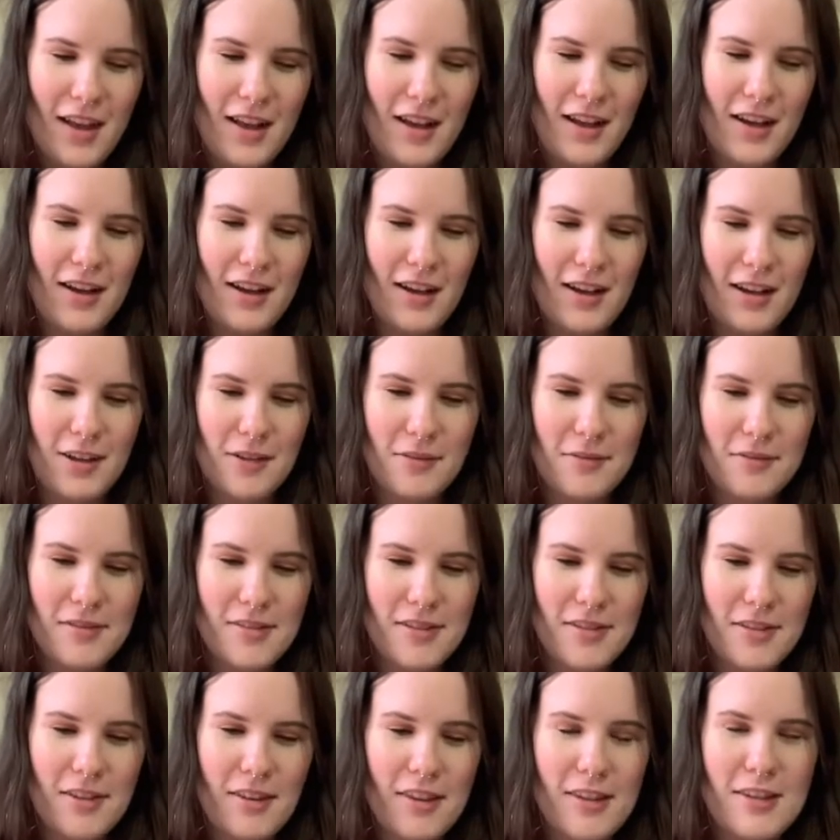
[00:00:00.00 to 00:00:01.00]
Um,
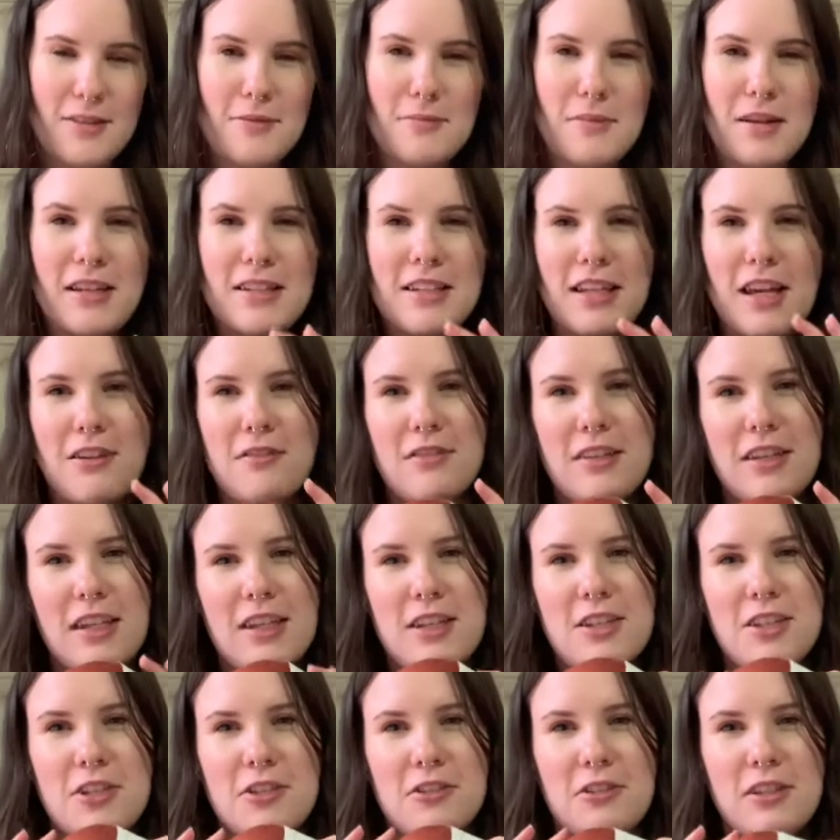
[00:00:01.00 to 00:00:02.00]
so this is me delving
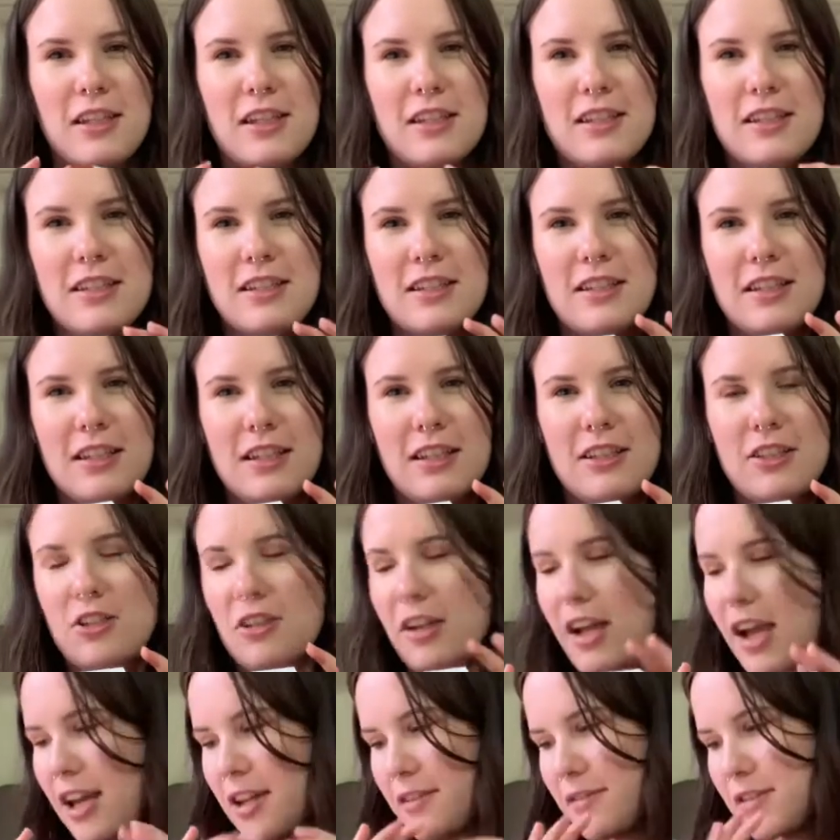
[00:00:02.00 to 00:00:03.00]
into it, into
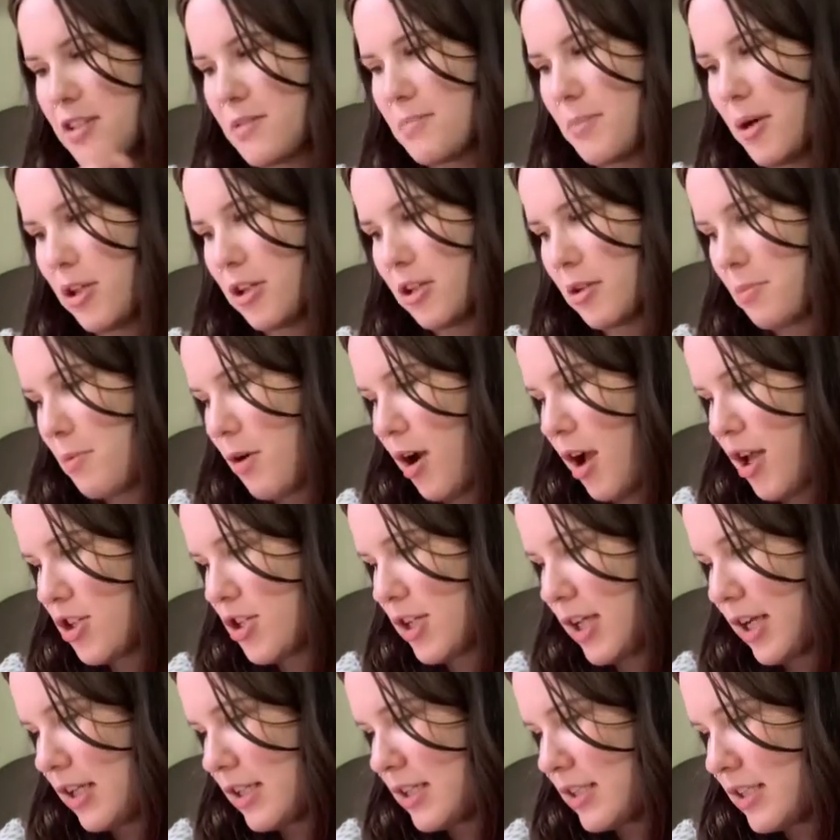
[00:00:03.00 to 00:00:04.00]
kind of a smaller
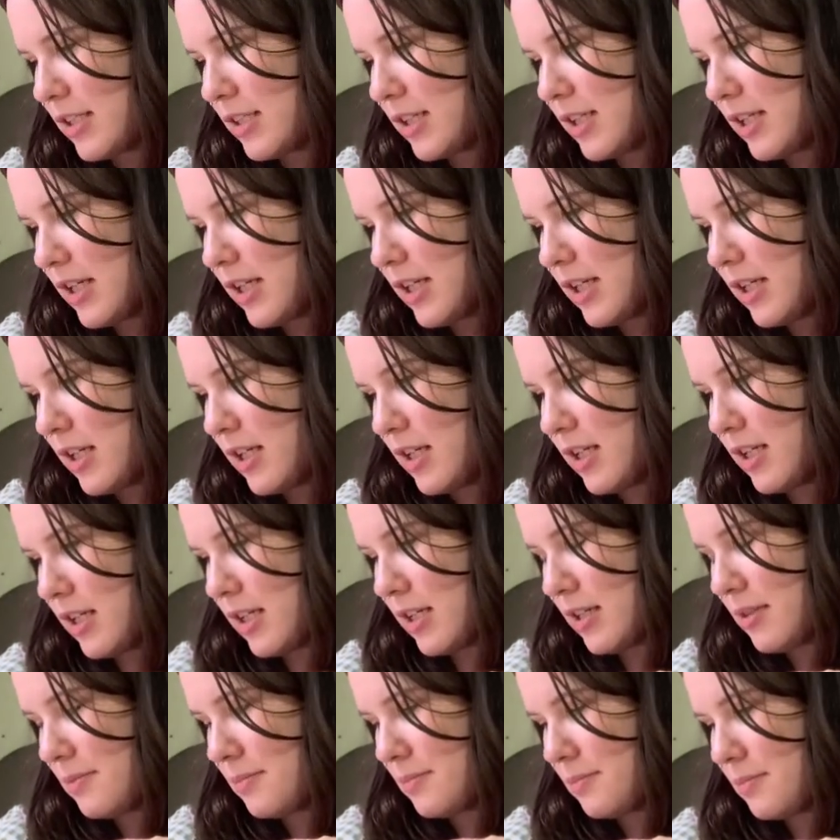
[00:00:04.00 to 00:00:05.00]
project.
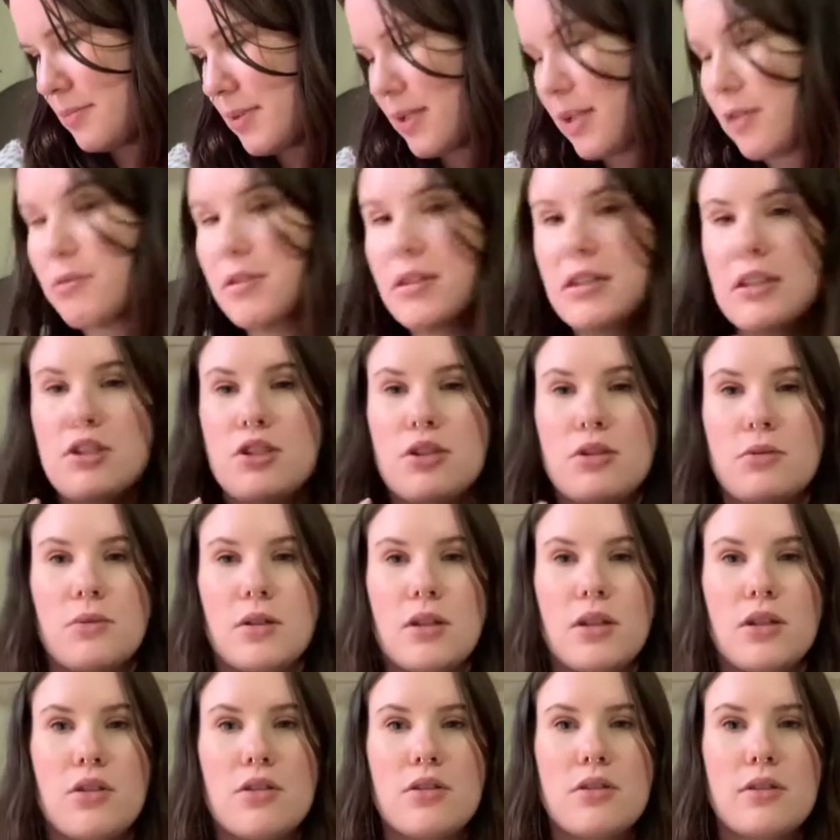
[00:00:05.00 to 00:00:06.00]
Um, but I really do
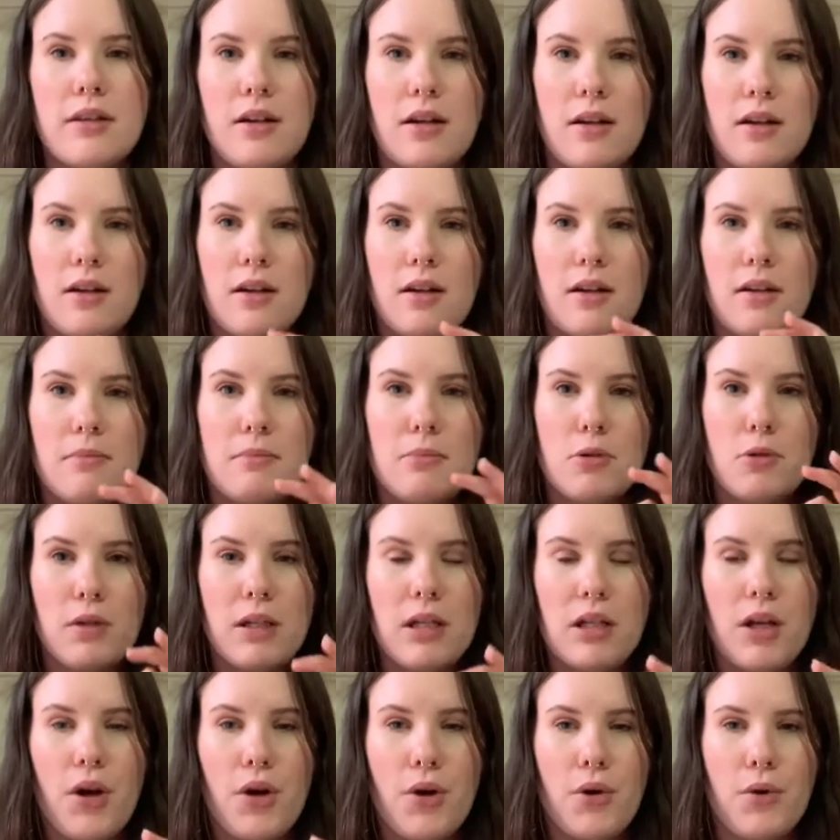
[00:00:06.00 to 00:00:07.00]
want to use their
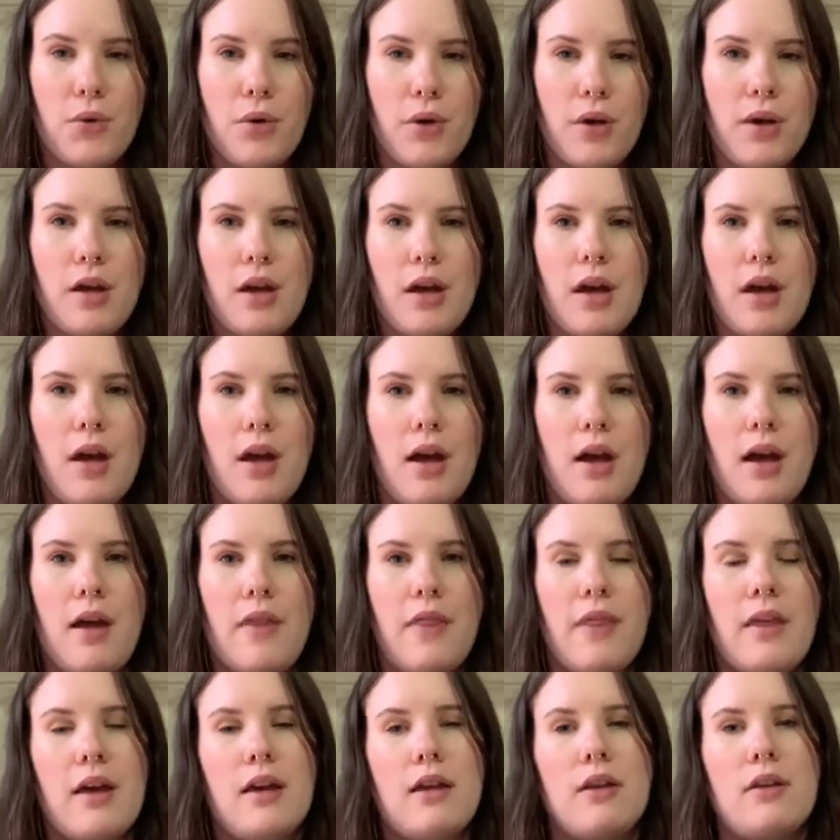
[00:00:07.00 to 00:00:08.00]
merino
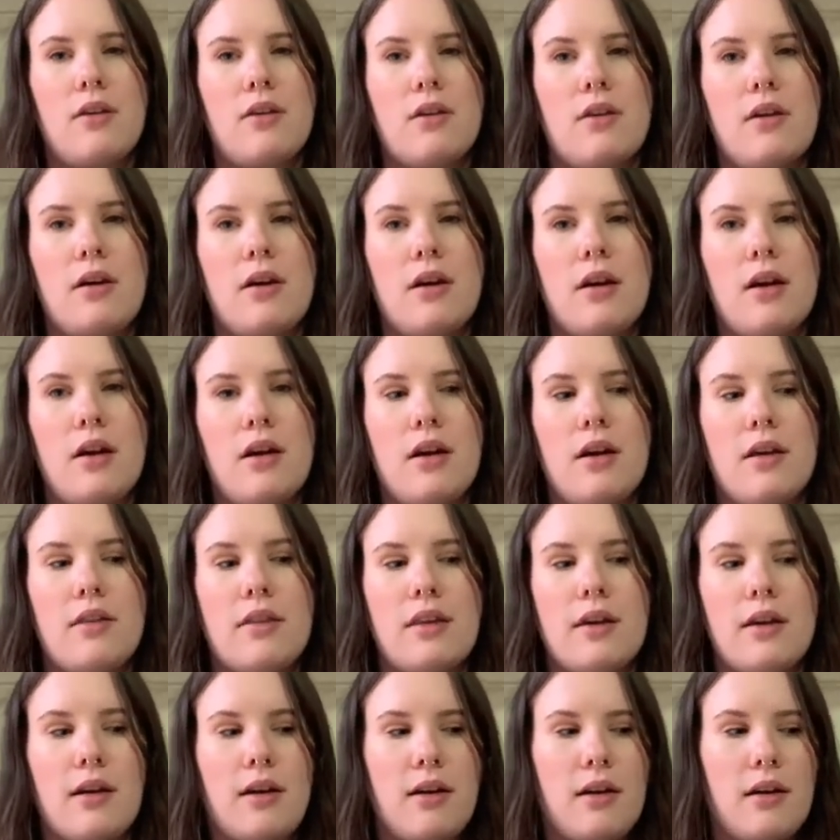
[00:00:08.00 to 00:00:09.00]
and then uh,
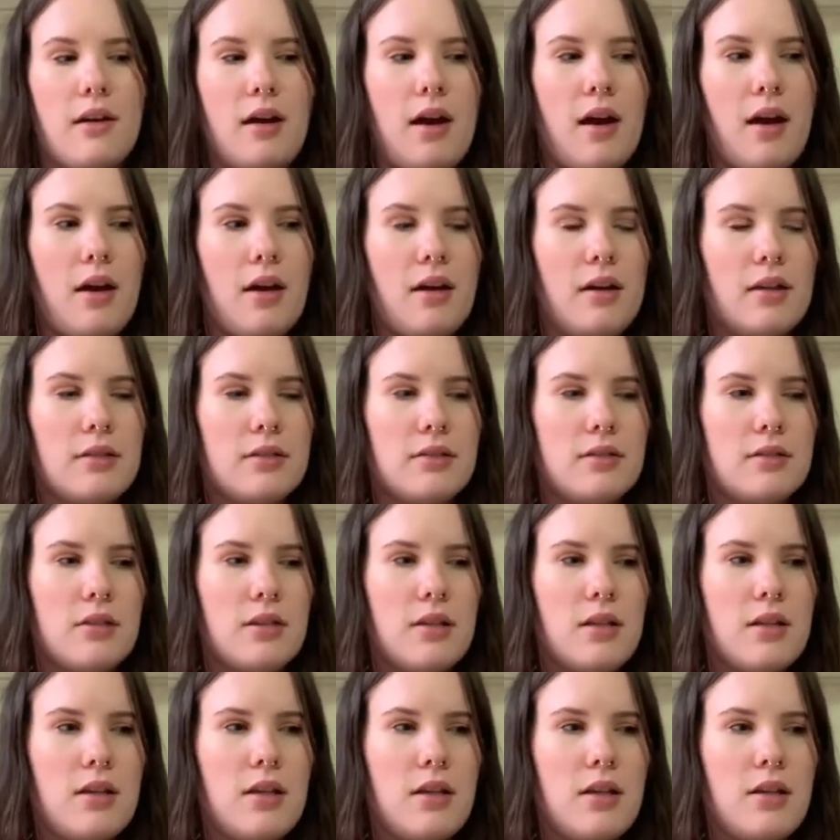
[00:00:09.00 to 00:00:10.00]
their, uh,
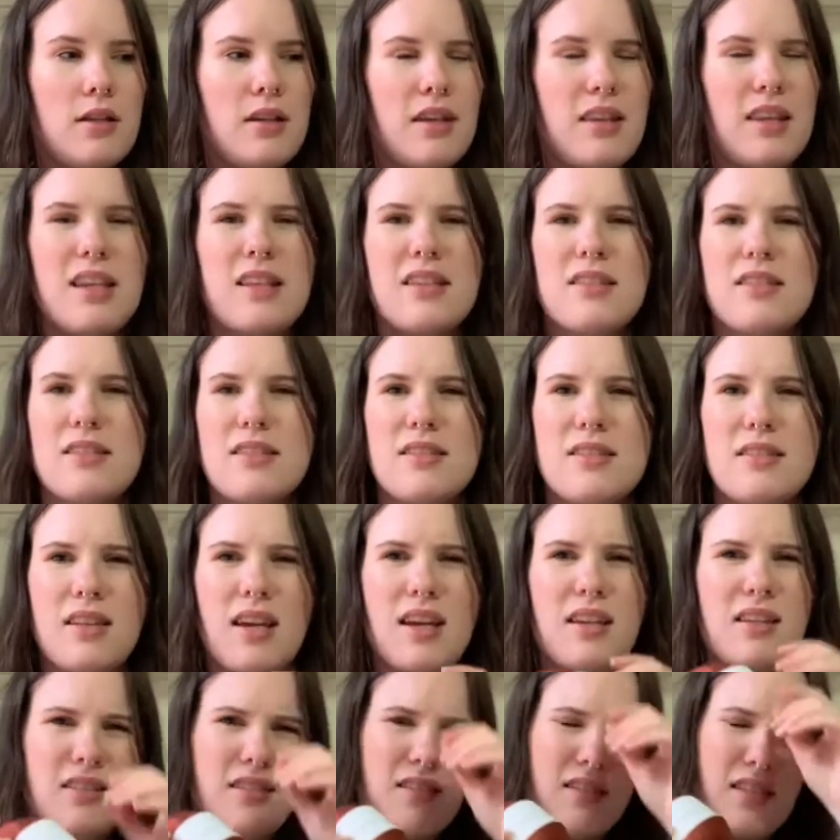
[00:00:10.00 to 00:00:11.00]
I think it's,
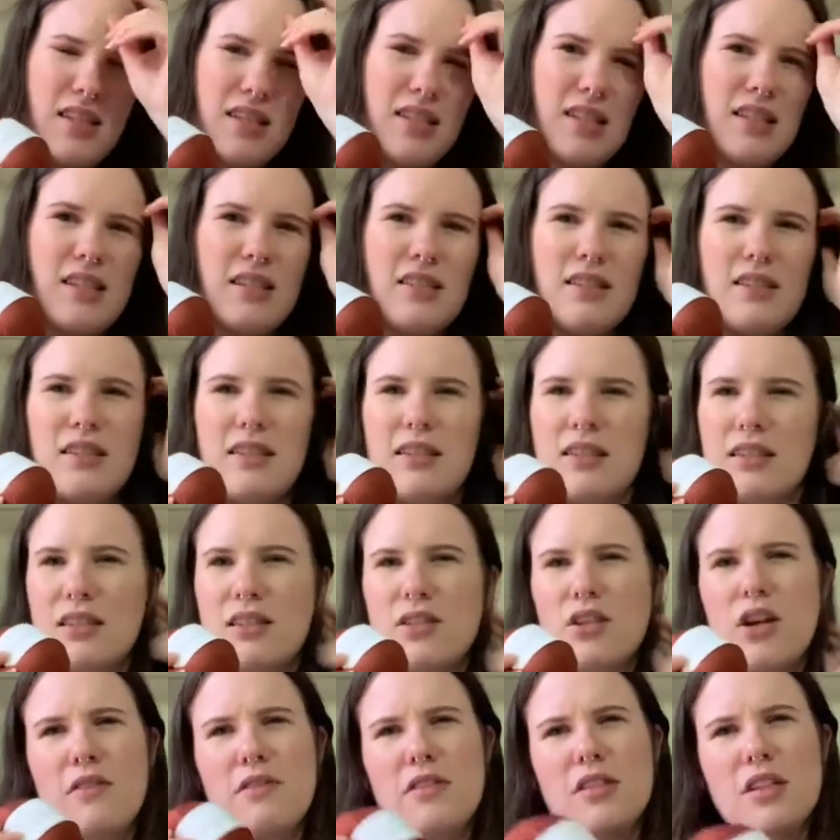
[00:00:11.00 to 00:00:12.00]
is it
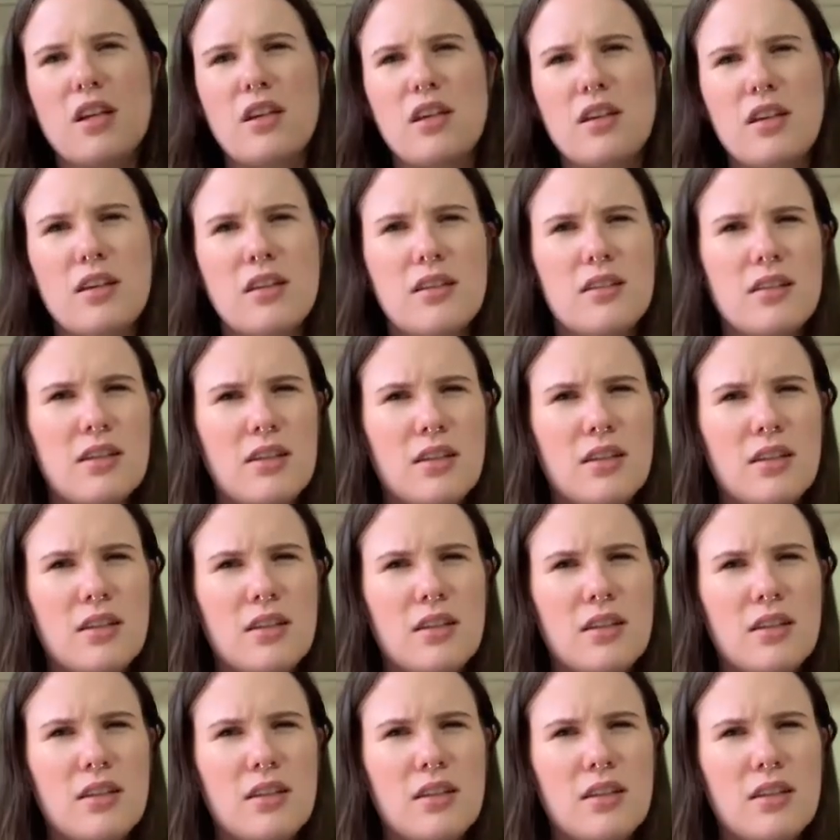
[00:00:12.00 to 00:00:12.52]
soft silk?